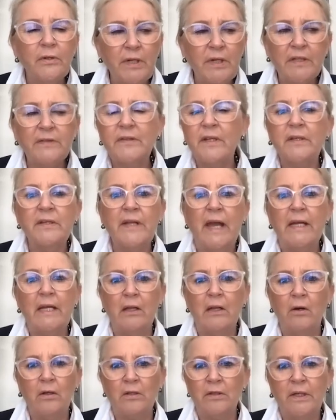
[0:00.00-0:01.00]
hit the
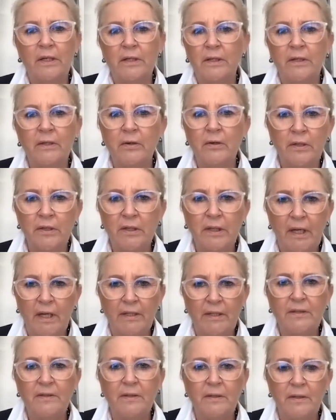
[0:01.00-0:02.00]
nail on the
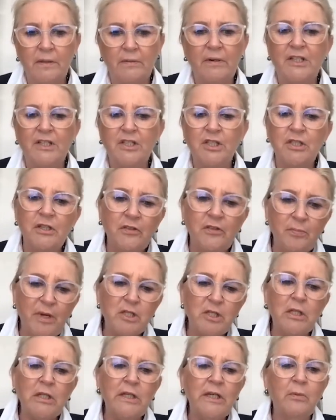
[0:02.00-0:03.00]
head, Gretchen.
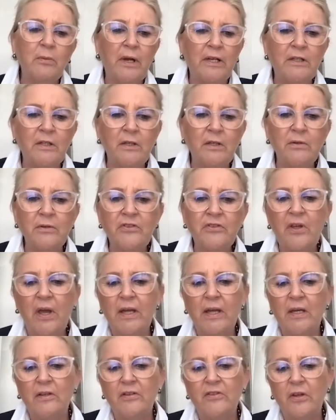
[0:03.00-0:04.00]
Especially when you
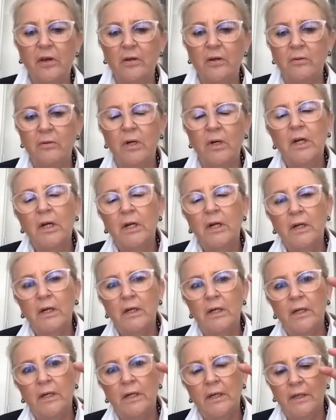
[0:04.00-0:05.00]
say so,
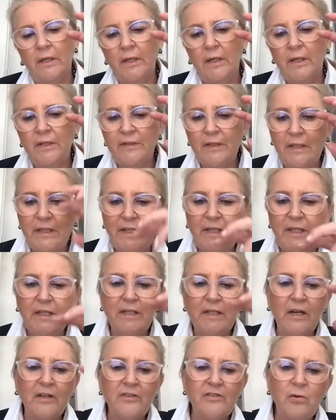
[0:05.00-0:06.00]
the
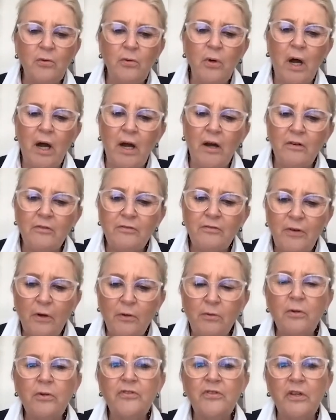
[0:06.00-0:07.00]
leaders who are
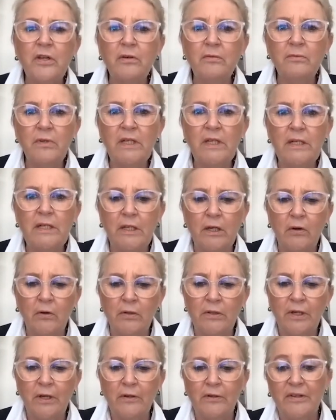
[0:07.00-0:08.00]
focusing really
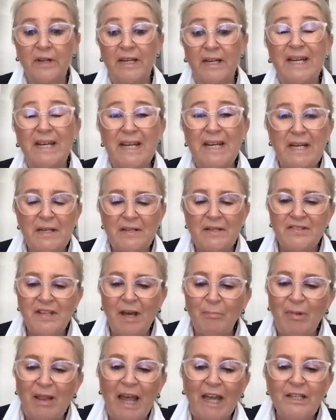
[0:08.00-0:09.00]
on that
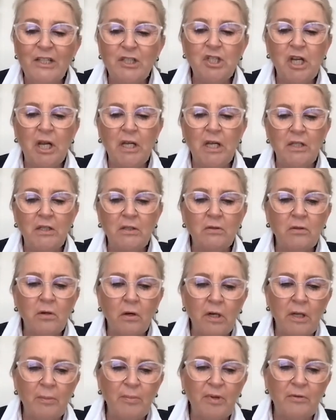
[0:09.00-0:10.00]
supply chain
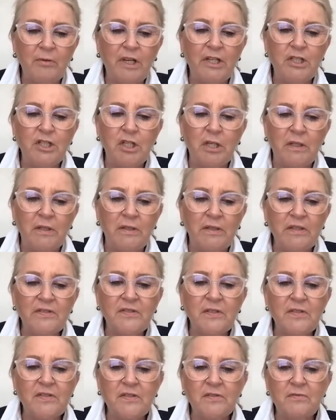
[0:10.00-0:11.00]
collaboration. This
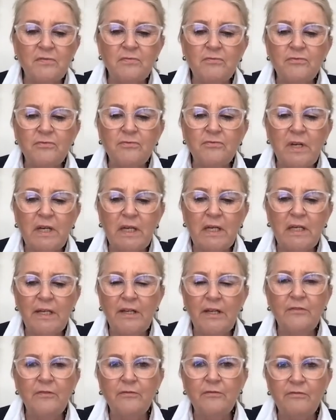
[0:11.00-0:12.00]
is
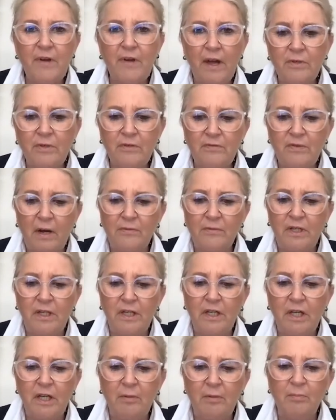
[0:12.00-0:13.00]
really very,
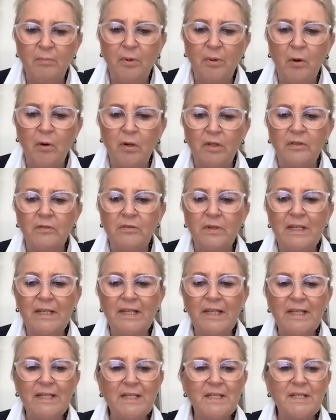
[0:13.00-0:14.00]
very important. Really,